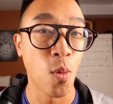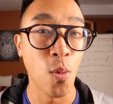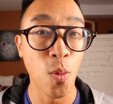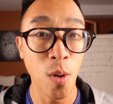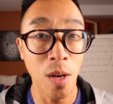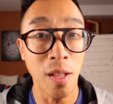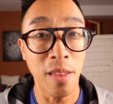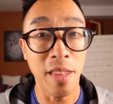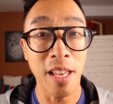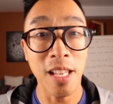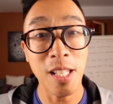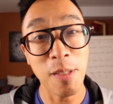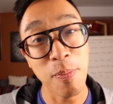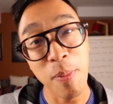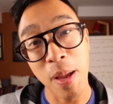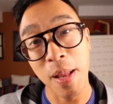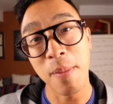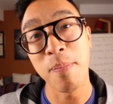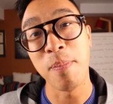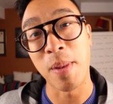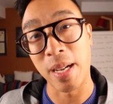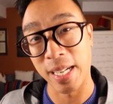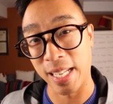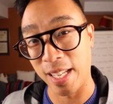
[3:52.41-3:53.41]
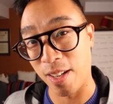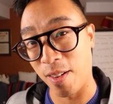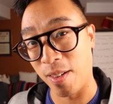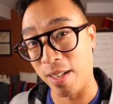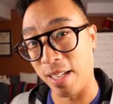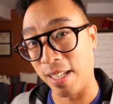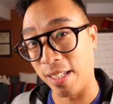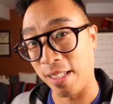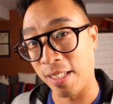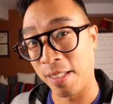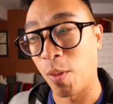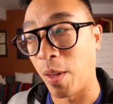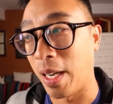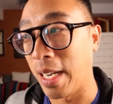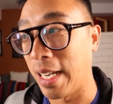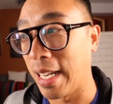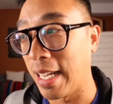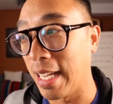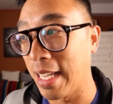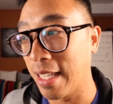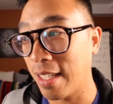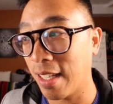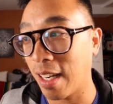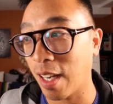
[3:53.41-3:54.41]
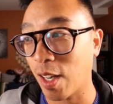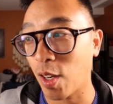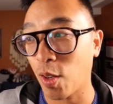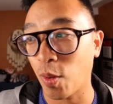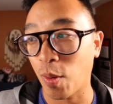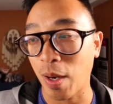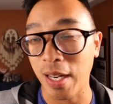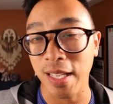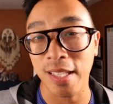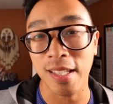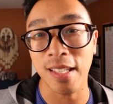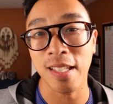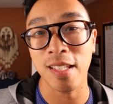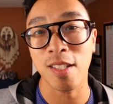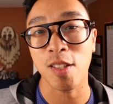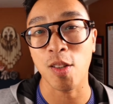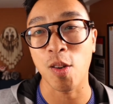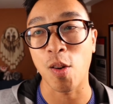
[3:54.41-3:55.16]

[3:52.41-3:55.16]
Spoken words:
Will they spend money on it, right? Is it a crisis?